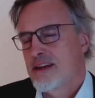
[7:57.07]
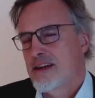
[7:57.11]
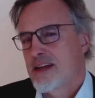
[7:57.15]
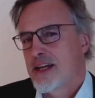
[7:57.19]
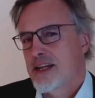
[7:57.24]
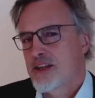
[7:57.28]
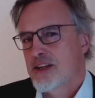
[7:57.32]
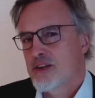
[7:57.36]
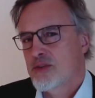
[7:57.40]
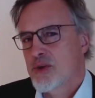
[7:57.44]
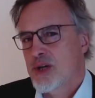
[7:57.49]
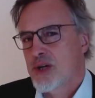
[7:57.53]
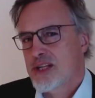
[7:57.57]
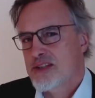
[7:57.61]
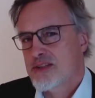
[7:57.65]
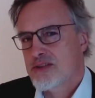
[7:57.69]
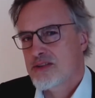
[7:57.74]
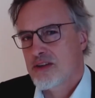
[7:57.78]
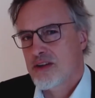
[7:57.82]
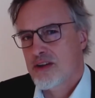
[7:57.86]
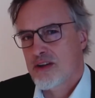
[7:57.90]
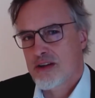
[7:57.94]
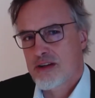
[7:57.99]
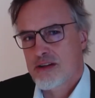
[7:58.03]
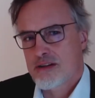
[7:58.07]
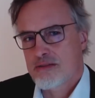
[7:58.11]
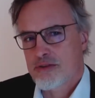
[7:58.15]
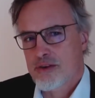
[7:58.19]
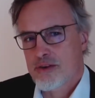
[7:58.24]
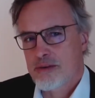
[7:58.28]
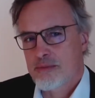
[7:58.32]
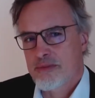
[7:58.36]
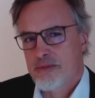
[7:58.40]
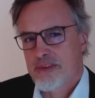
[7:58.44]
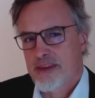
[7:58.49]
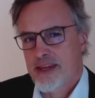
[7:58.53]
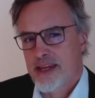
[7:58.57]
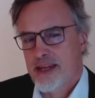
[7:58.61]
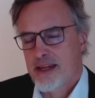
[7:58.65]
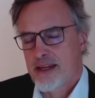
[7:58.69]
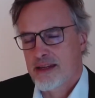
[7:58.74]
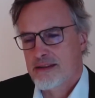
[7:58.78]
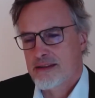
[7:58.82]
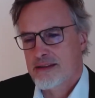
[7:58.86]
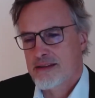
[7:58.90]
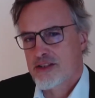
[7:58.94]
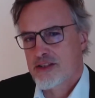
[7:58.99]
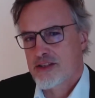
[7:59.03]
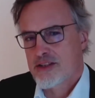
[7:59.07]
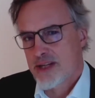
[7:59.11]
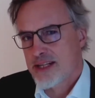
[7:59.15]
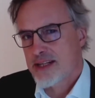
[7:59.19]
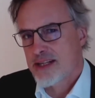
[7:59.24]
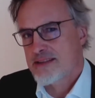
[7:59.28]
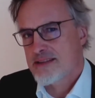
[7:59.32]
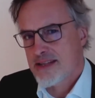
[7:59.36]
and you want to learn from that training